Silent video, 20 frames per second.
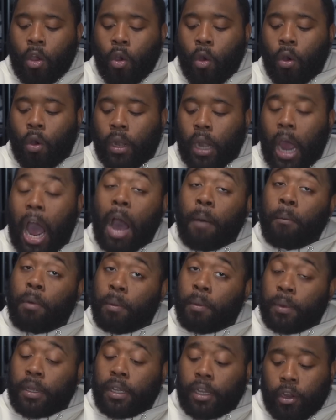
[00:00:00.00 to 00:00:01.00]
on
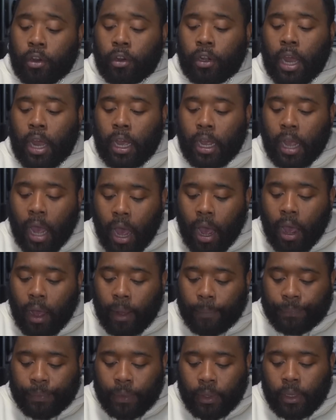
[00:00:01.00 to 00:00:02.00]
air.com.